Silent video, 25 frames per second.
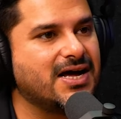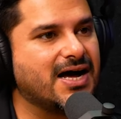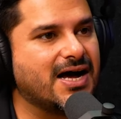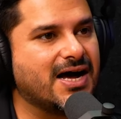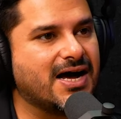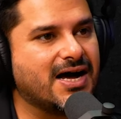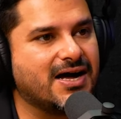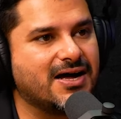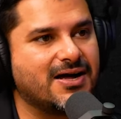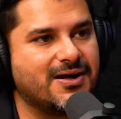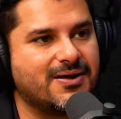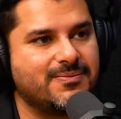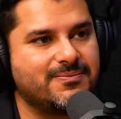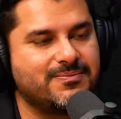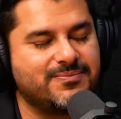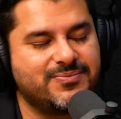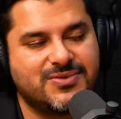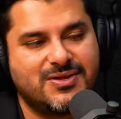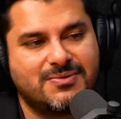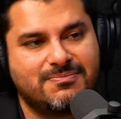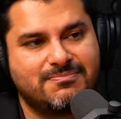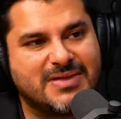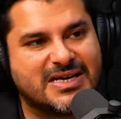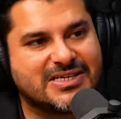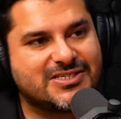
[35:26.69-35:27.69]
um,
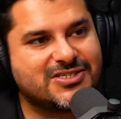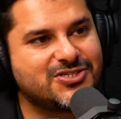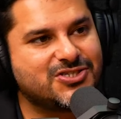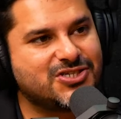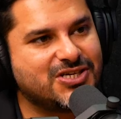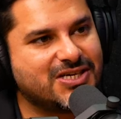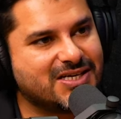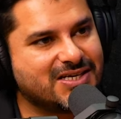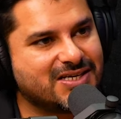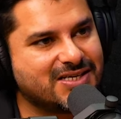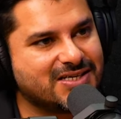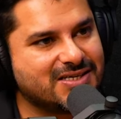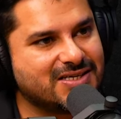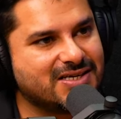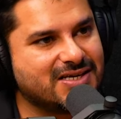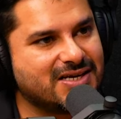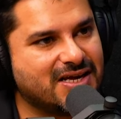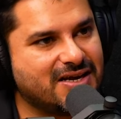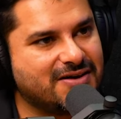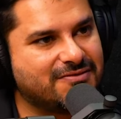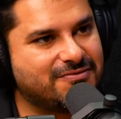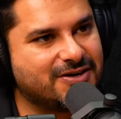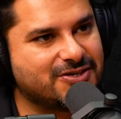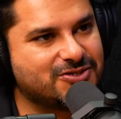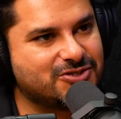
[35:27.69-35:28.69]
the messaging
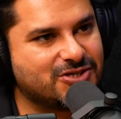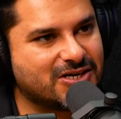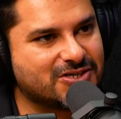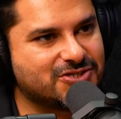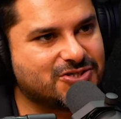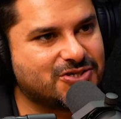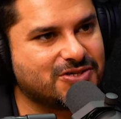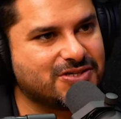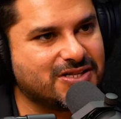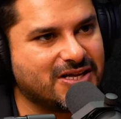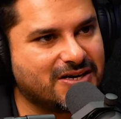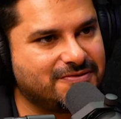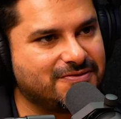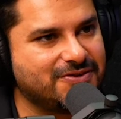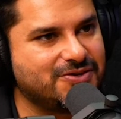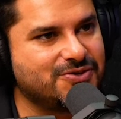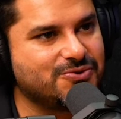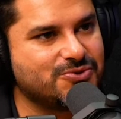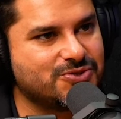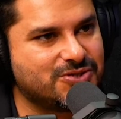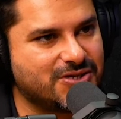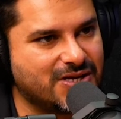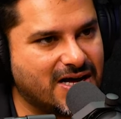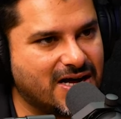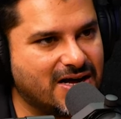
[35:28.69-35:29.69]
infrastructure that we
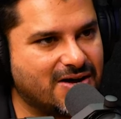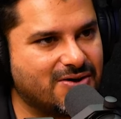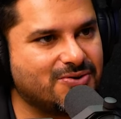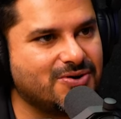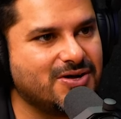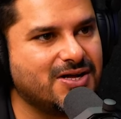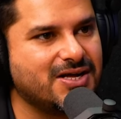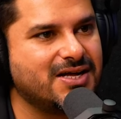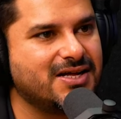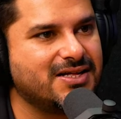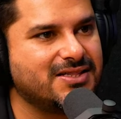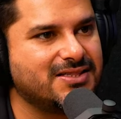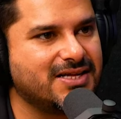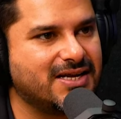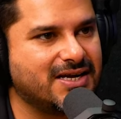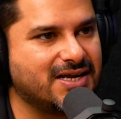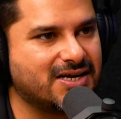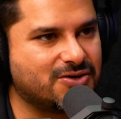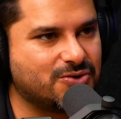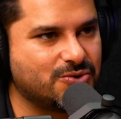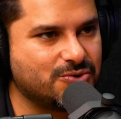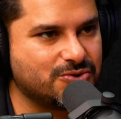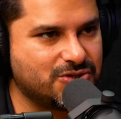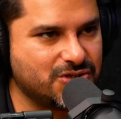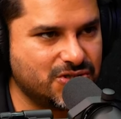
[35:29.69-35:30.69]
use now, that our
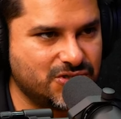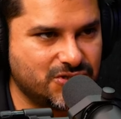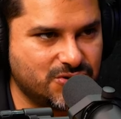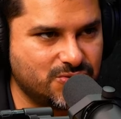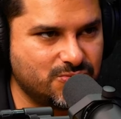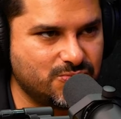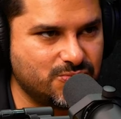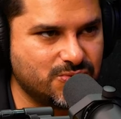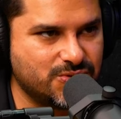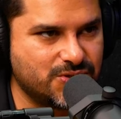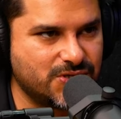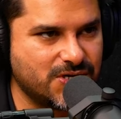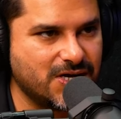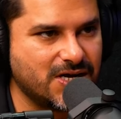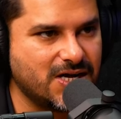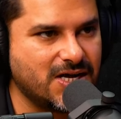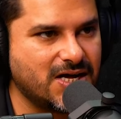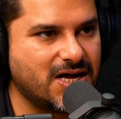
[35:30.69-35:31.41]
coaches use,